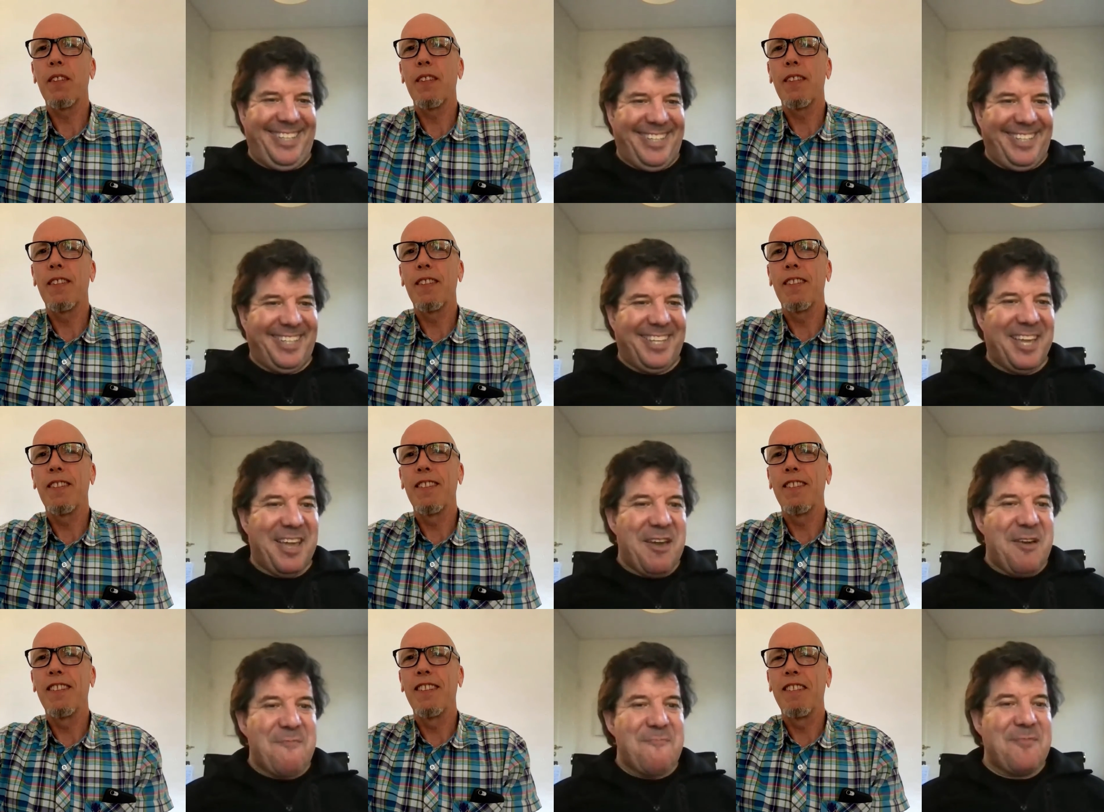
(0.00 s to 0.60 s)

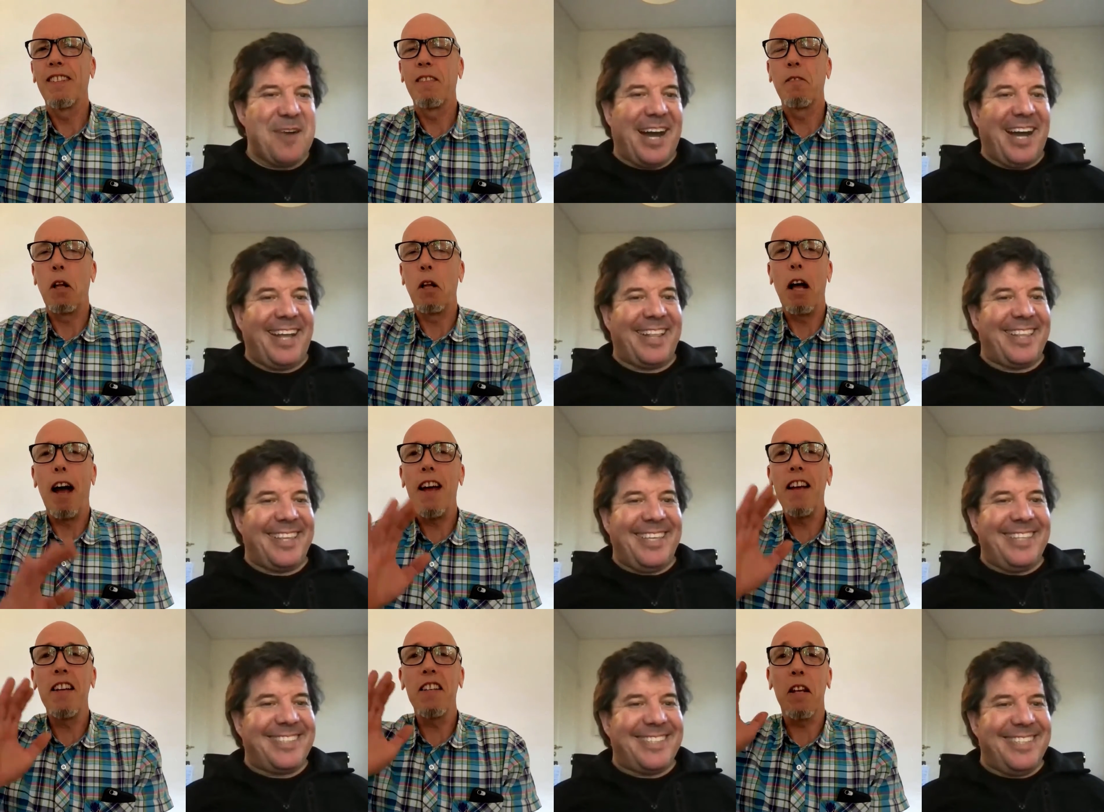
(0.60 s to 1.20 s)
Speaker 1: but
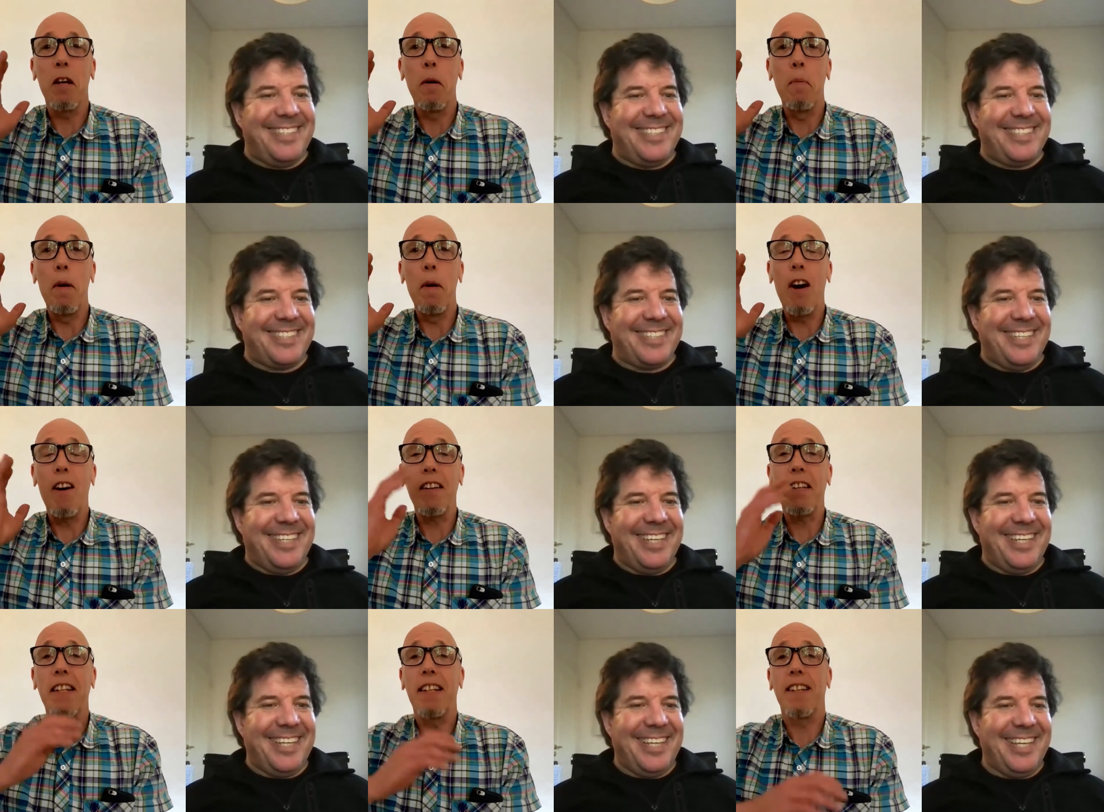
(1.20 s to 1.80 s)
well, I as an
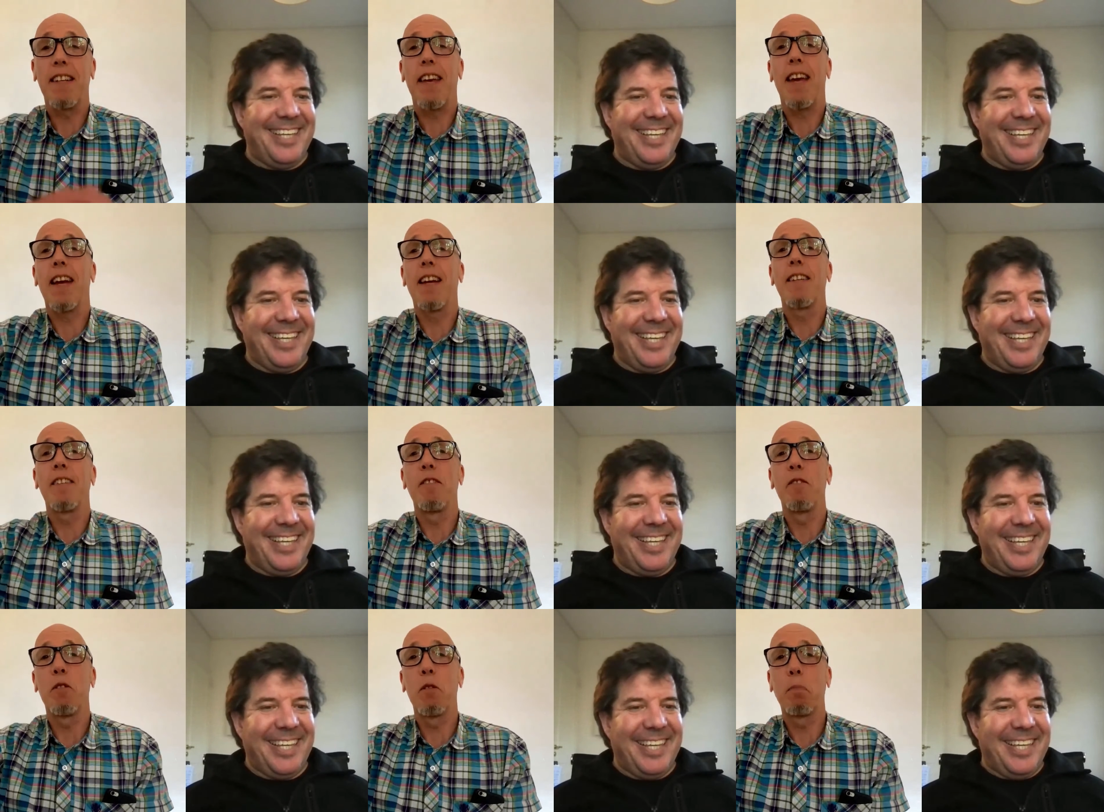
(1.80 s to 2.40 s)
American
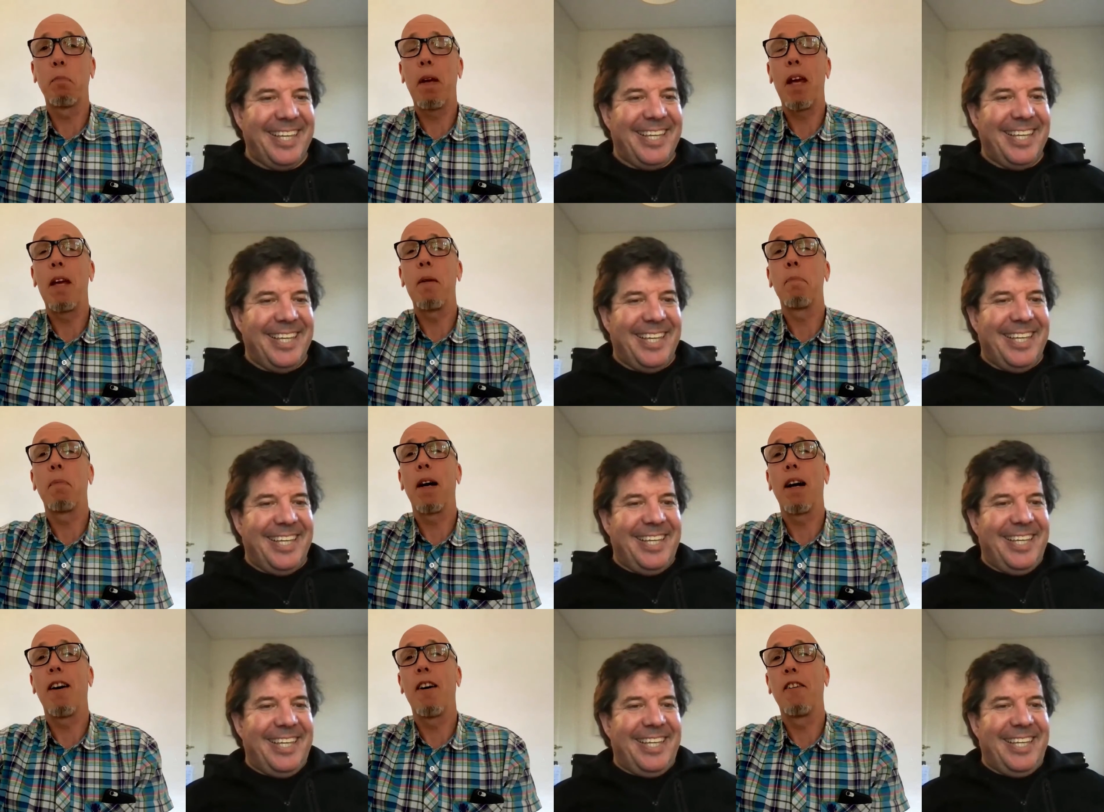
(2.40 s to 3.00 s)
can't use
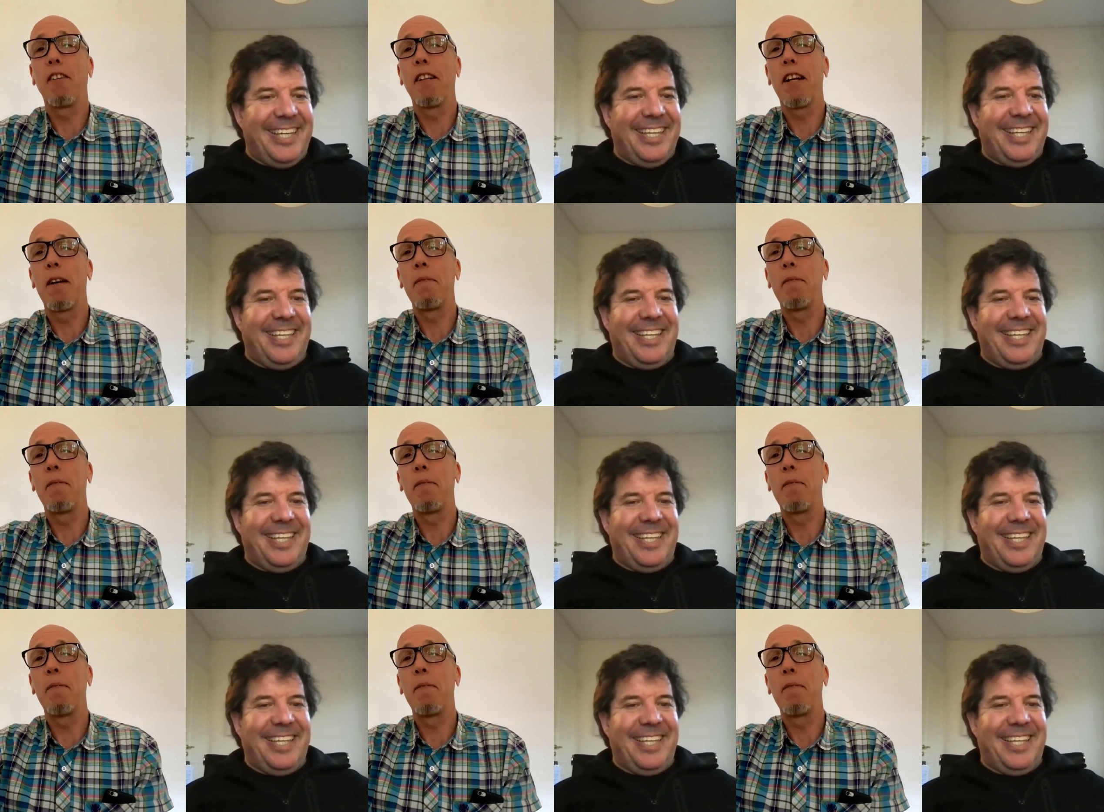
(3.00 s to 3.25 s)
PayPal.